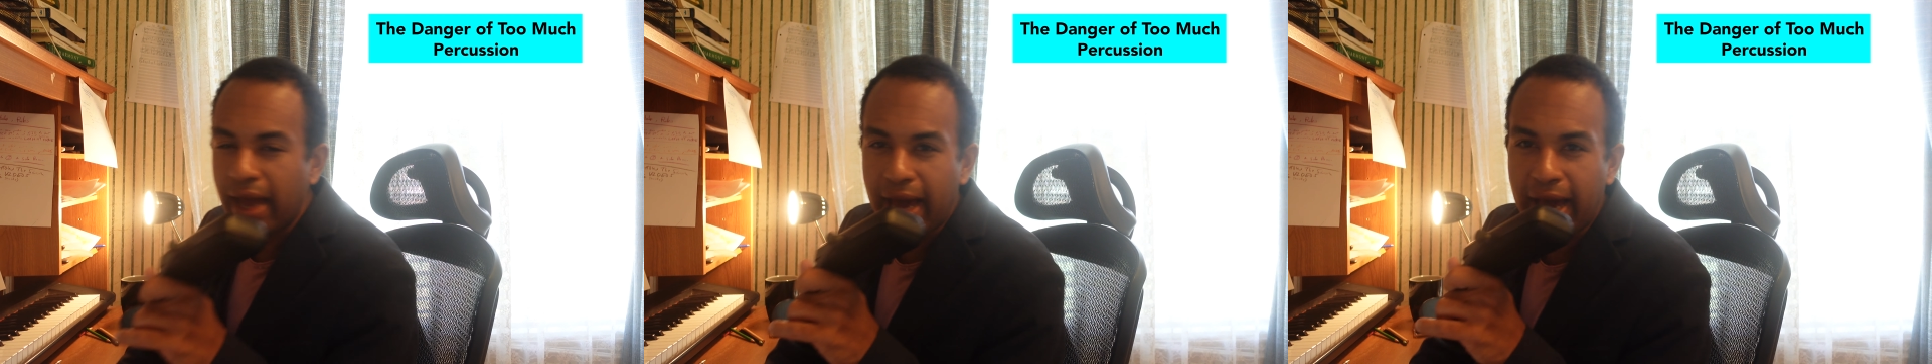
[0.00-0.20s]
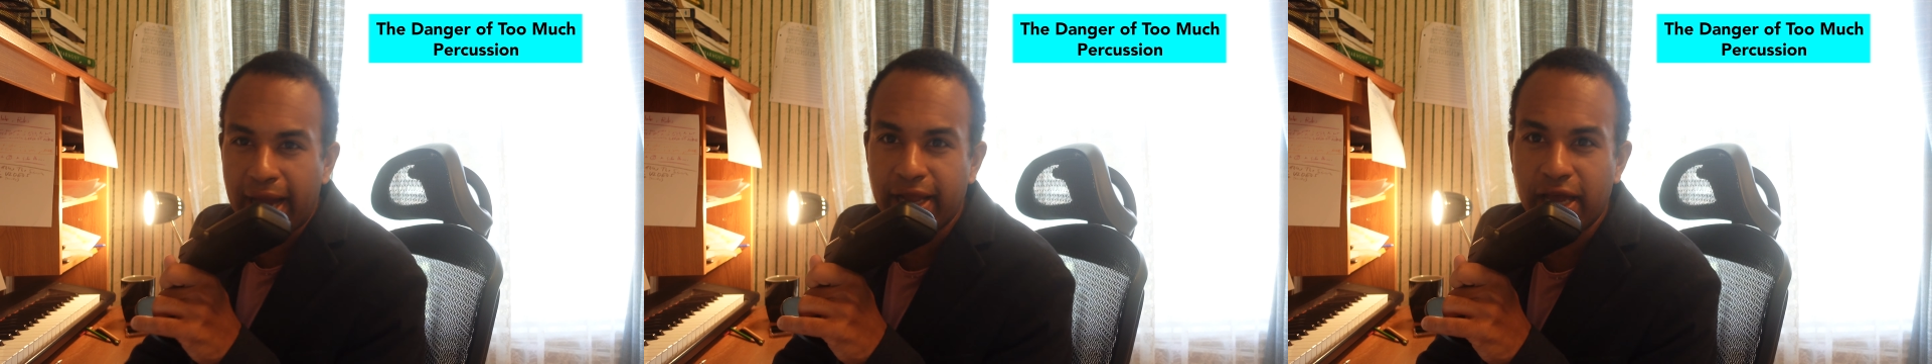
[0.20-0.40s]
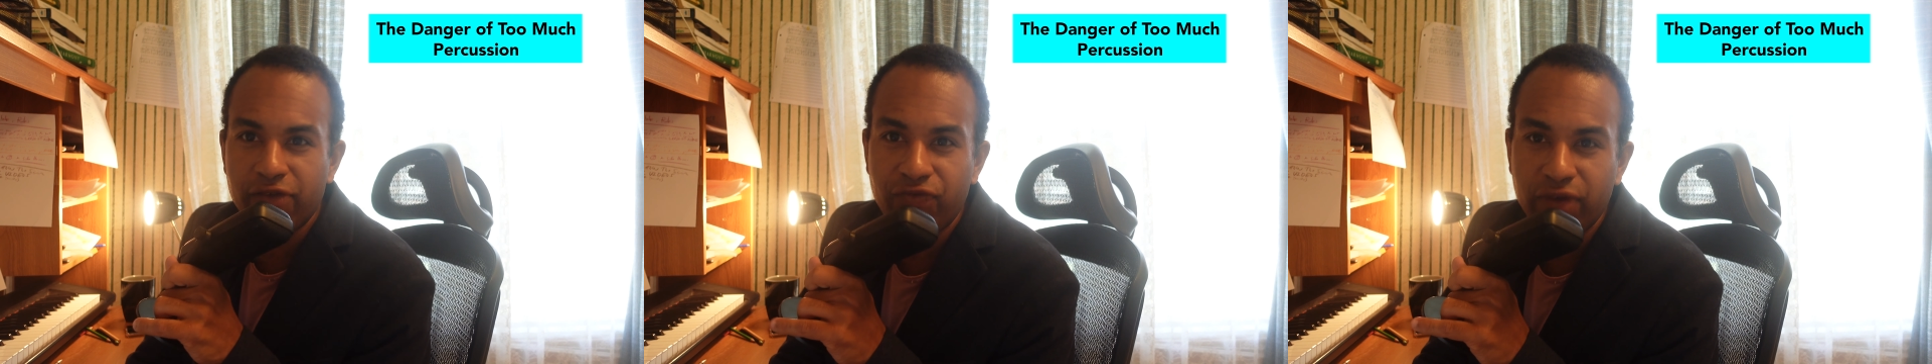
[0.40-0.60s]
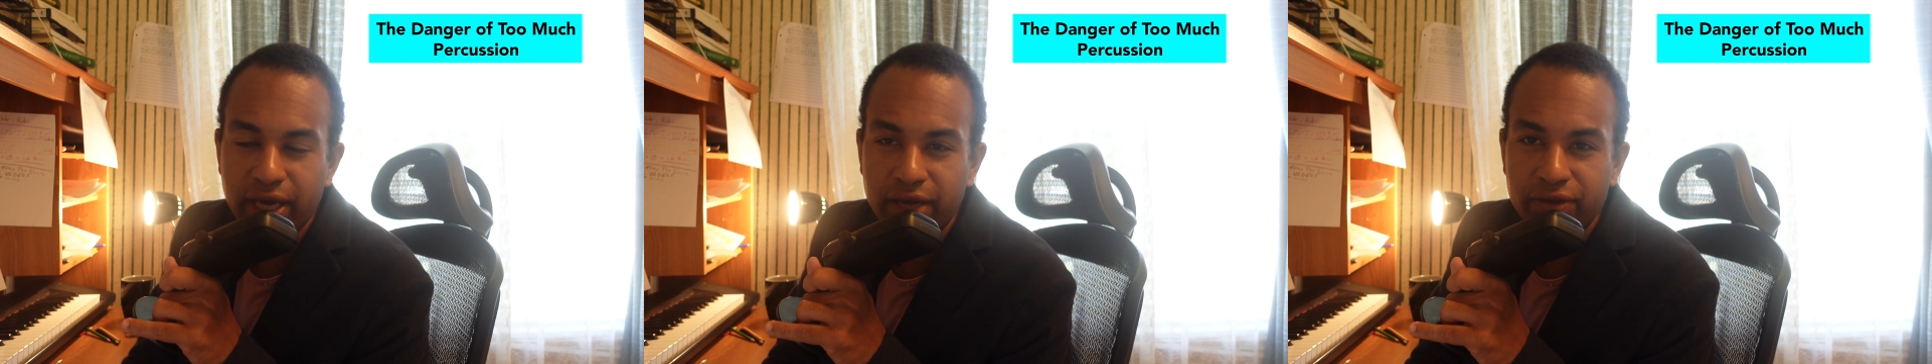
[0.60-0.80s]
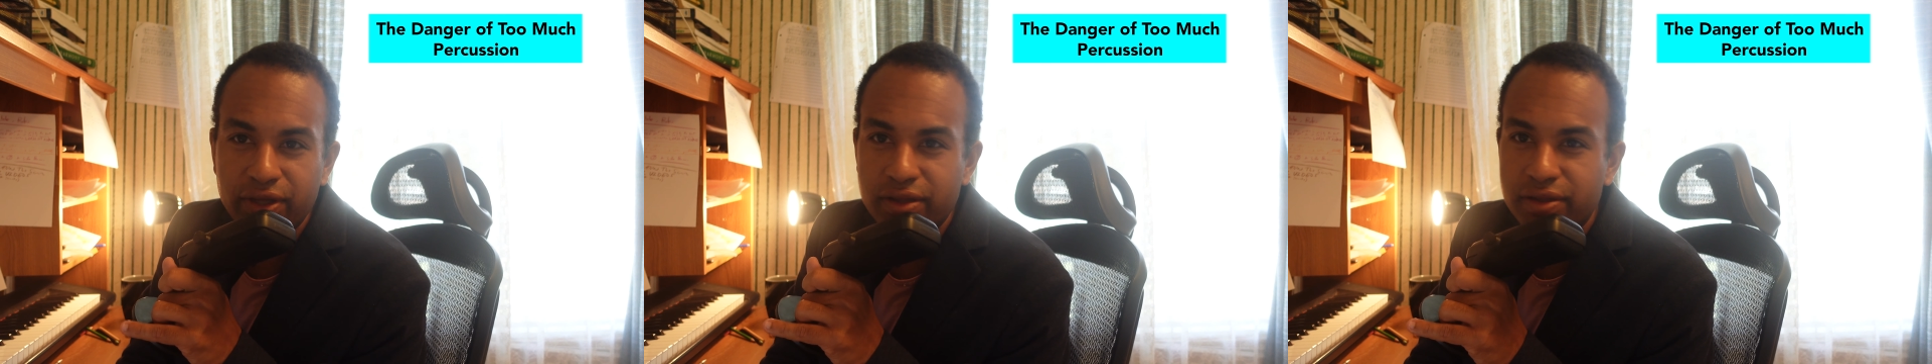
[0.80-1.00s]
And I think
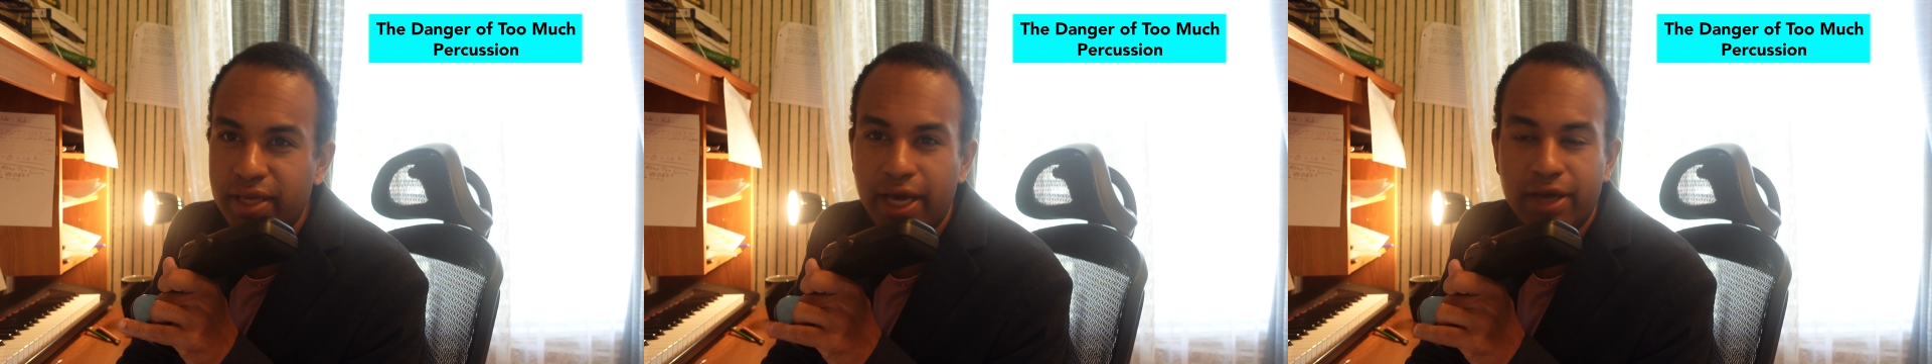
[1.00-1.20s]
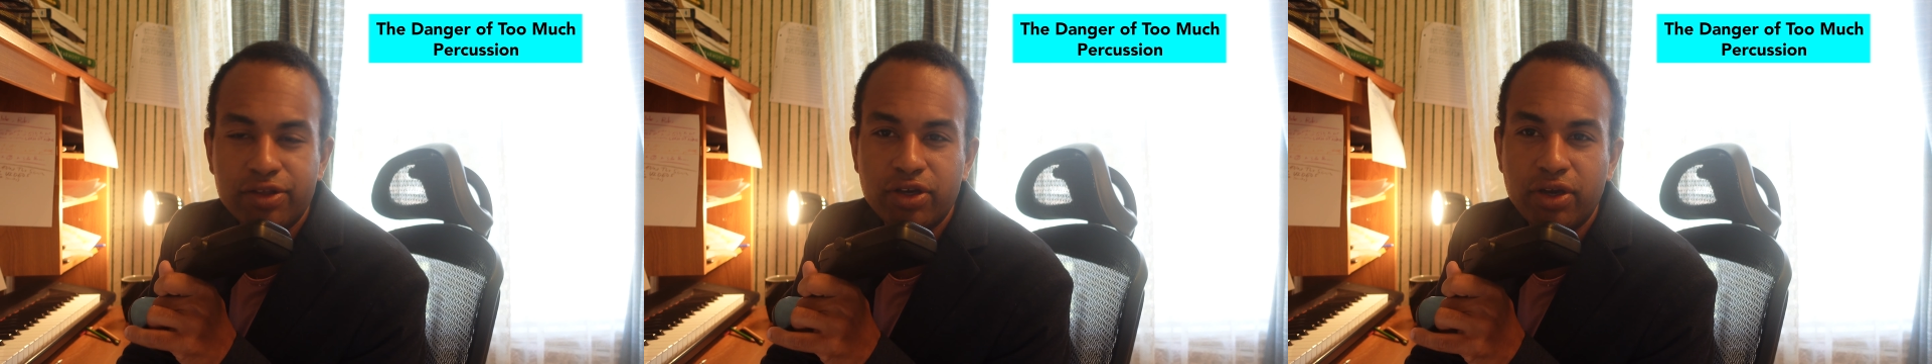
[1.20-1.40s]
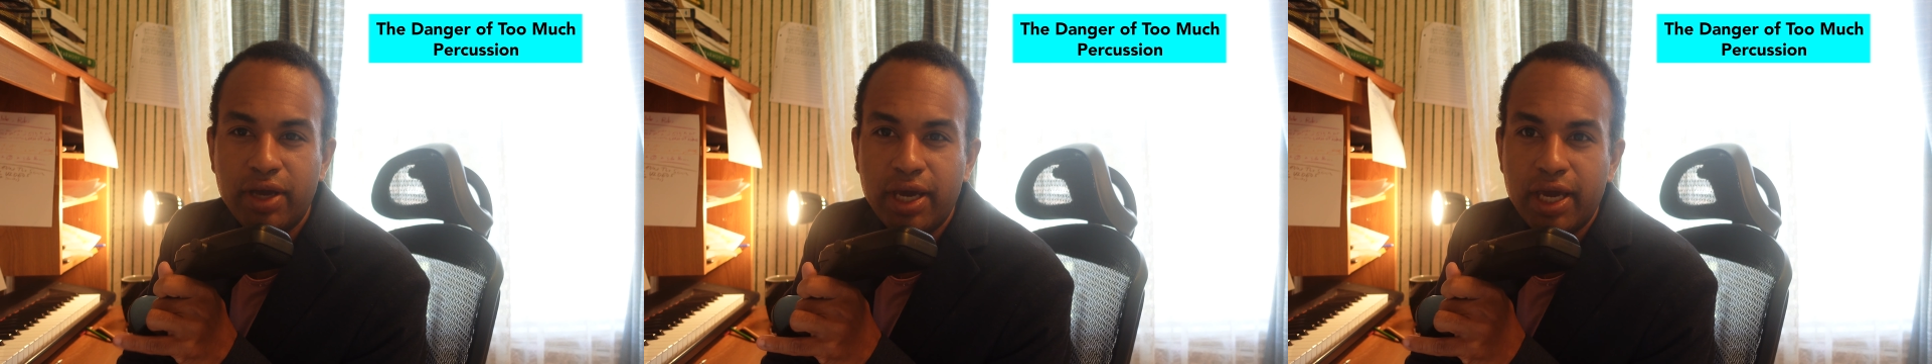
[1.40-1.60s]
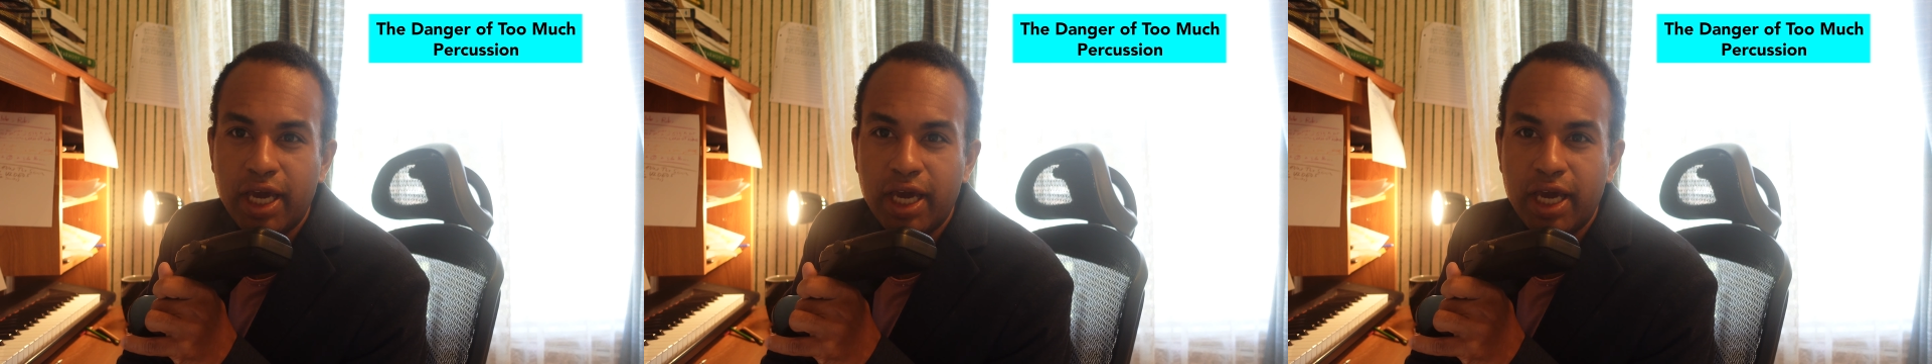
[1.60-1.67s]
in this texture,